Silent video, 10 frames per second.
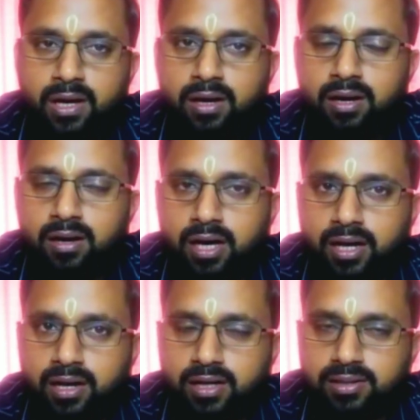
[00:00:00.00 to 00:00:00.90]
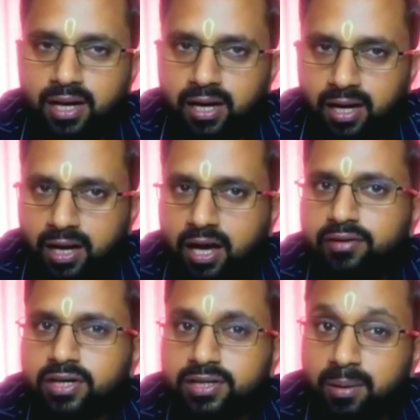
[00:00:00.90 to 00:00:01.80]
and they are
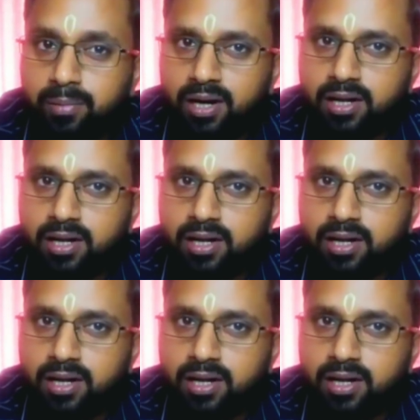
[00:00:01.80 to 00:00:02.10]
having trouble,